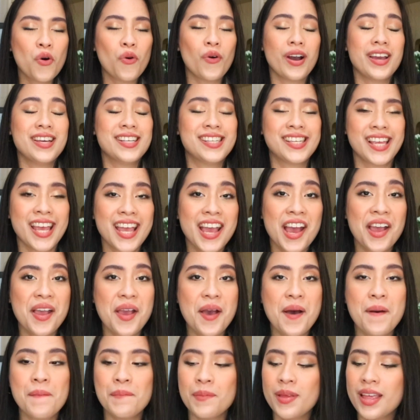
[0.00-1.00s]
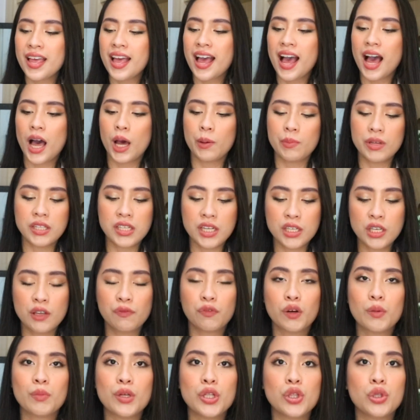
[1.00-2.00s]
I say I am, it's easy
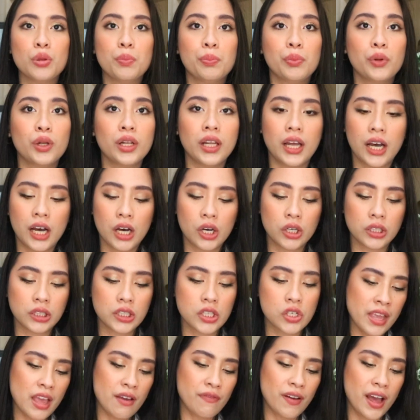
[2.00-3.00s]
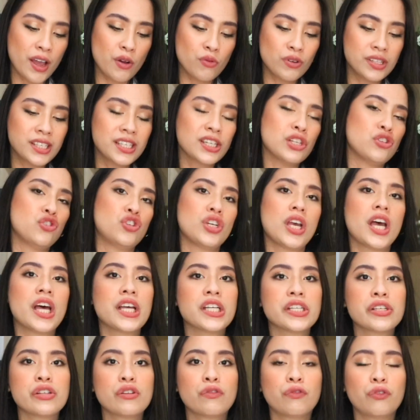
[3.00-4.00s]
for me to pull out. If I would
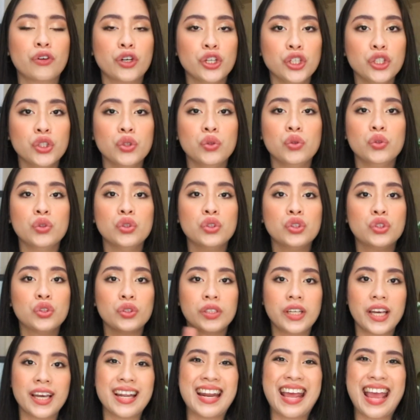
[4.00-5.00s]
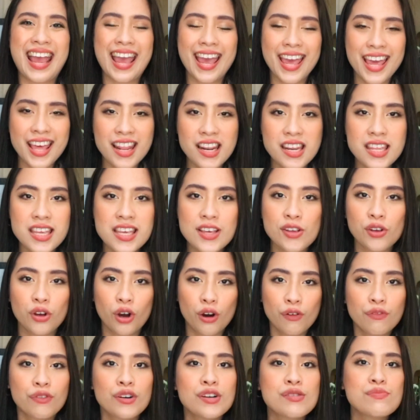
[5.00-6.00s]
suggest for you to get any
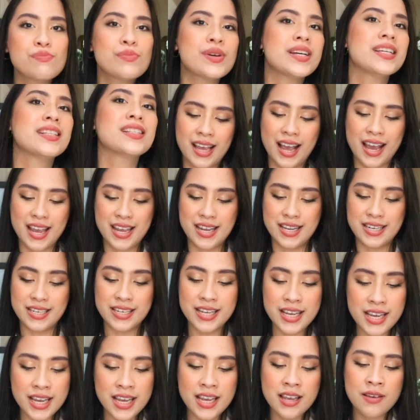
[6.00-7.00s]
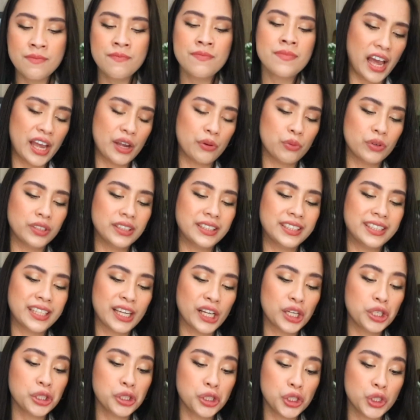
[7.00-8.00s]
government ID, I would
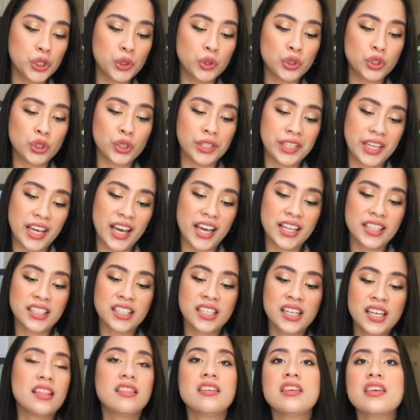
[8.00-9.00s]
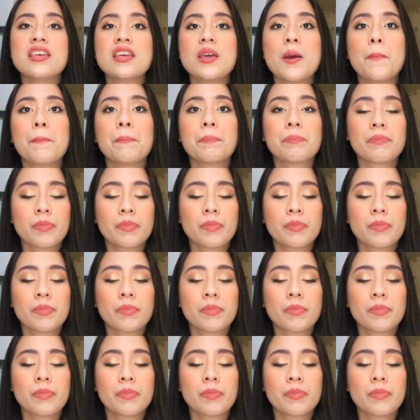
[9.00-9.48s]
tell you to get the